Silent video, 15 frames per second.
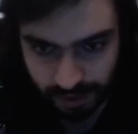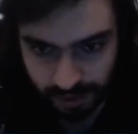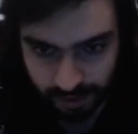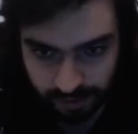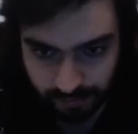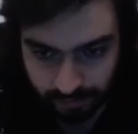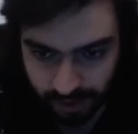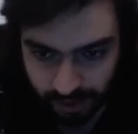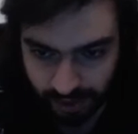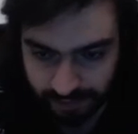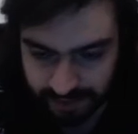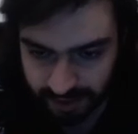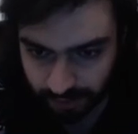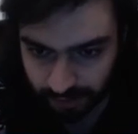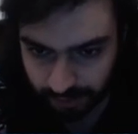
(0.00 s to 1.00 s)
perhaps
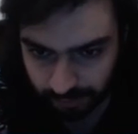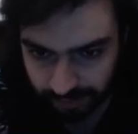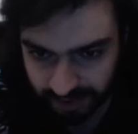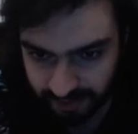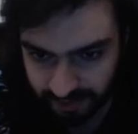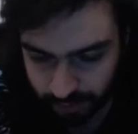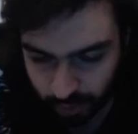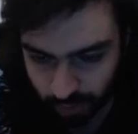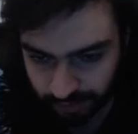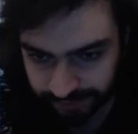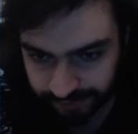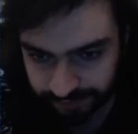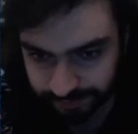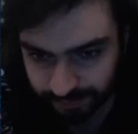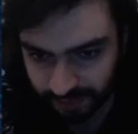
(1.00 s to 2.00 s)
not the best
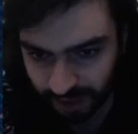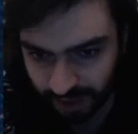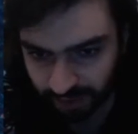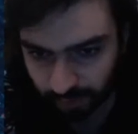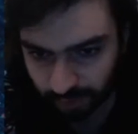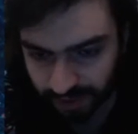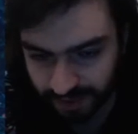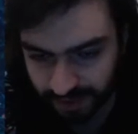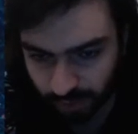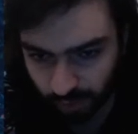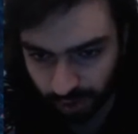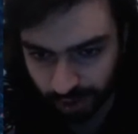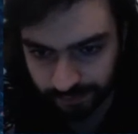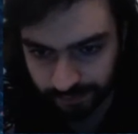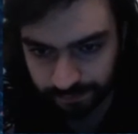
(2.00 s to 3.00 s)
move, and we'll see
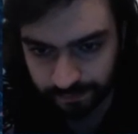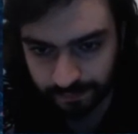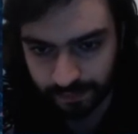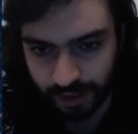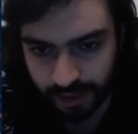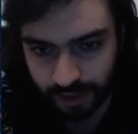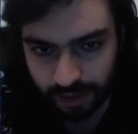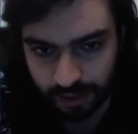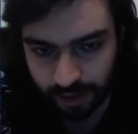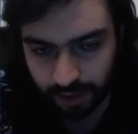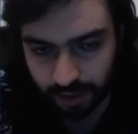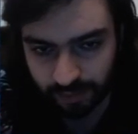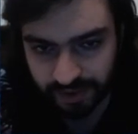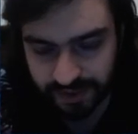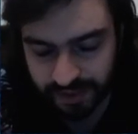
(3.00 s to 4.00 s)
why.
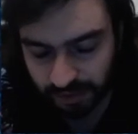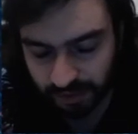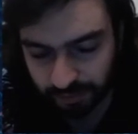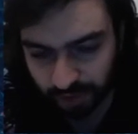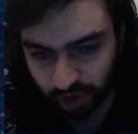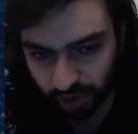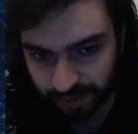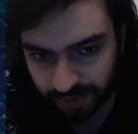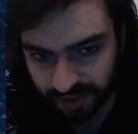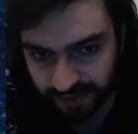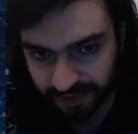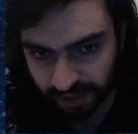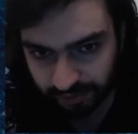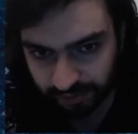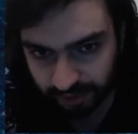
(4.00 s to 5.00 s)
Instead, bishop
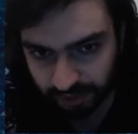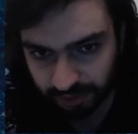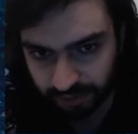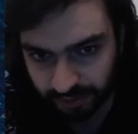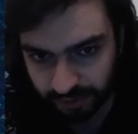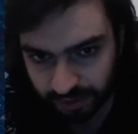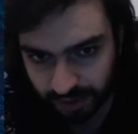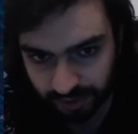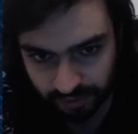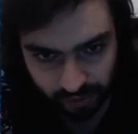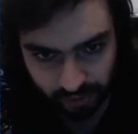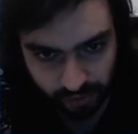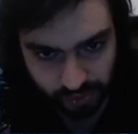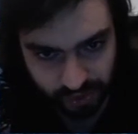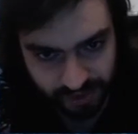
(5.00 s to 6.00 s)
e7, and you
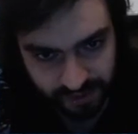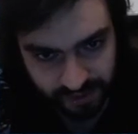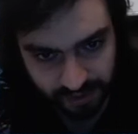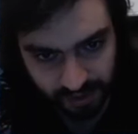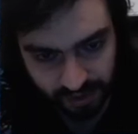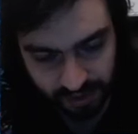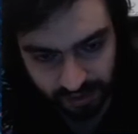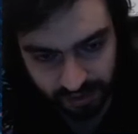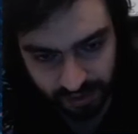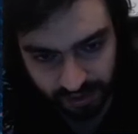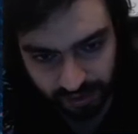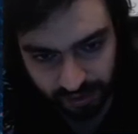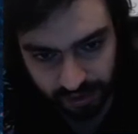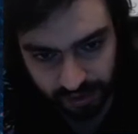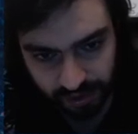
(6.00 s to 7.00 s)
know, just taking
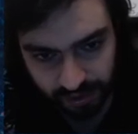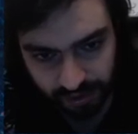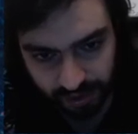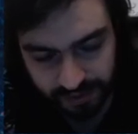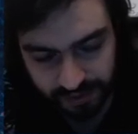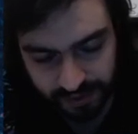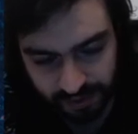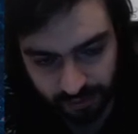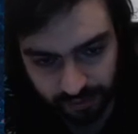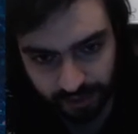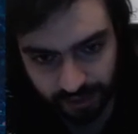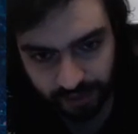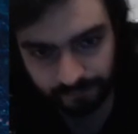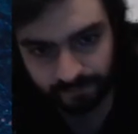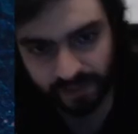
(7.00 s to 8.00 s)
here, and knight
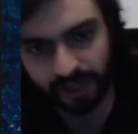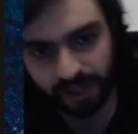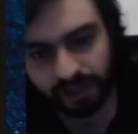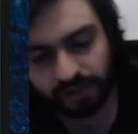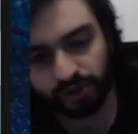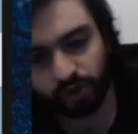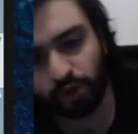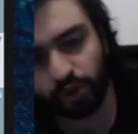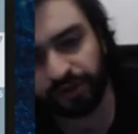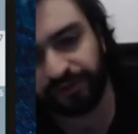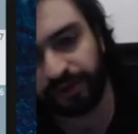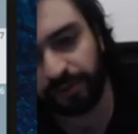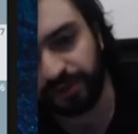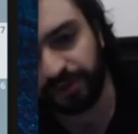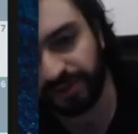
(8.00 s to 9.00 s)
c3. You do give
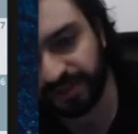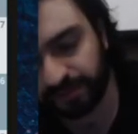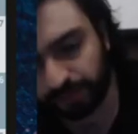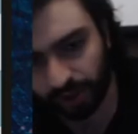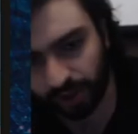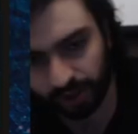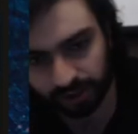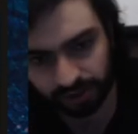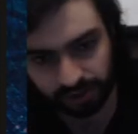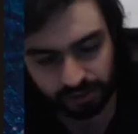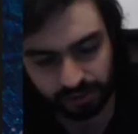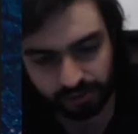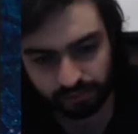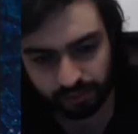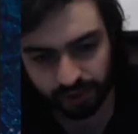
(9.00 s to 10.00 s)
up this pawn,
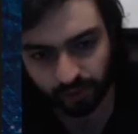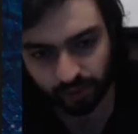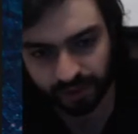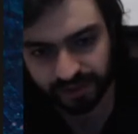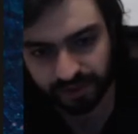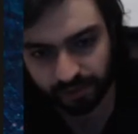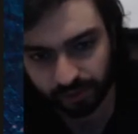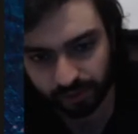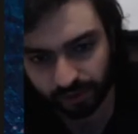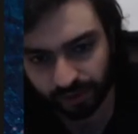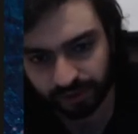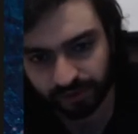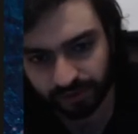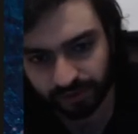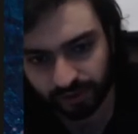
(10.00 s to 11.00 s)
but what's the
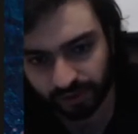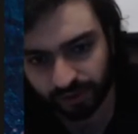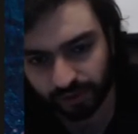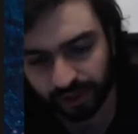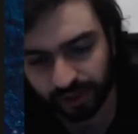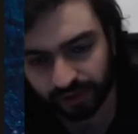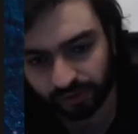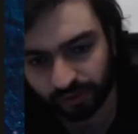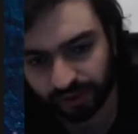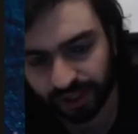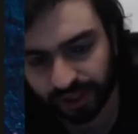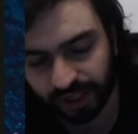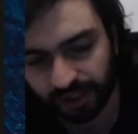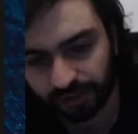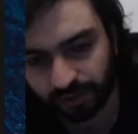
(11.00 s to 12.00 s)
point? You're going to
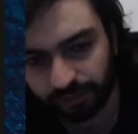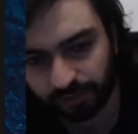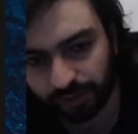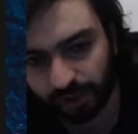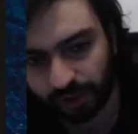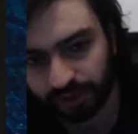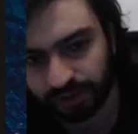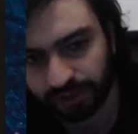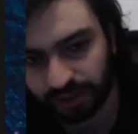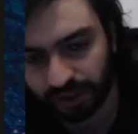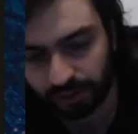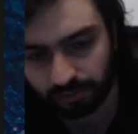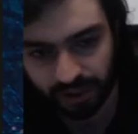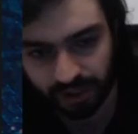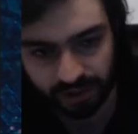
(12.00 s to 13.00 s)
regain the pawn
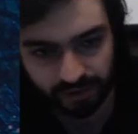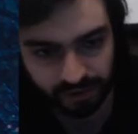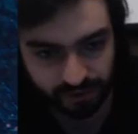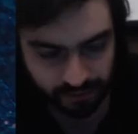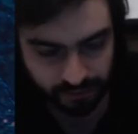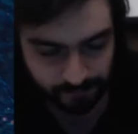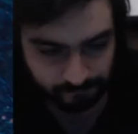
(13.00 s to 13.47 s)
immediately.